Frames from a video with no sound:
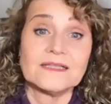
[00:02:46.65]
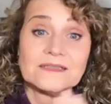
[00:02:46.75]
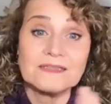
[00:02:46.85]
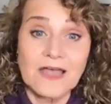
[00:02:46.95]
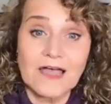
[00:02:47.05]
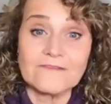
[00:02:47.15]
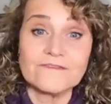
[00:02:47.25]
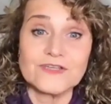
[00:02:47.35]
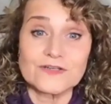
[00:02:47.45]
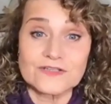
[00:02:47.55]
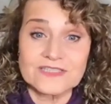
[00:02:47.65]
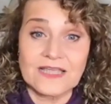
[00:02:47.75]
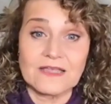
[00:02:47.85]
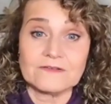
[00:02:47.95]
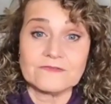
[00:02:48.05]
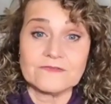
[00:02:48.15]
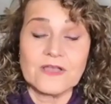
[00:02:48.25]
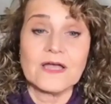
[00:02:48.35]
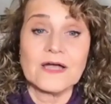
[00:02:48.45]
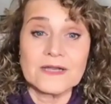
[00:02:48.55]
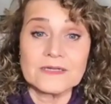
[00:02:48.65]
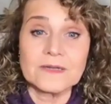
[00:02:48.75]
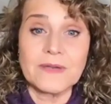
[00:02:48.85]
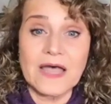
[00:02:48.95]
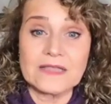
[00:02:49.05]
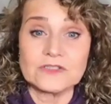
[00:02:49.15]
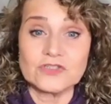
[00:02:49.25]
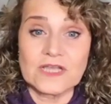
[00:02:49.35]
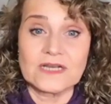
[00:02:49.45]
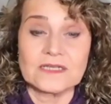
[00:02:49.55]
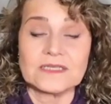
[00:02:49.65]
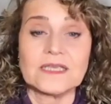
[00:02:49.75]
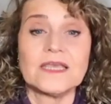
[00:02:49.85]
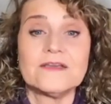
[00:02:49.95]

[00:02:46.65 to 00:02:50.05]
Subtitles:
Love yourself unapologetically.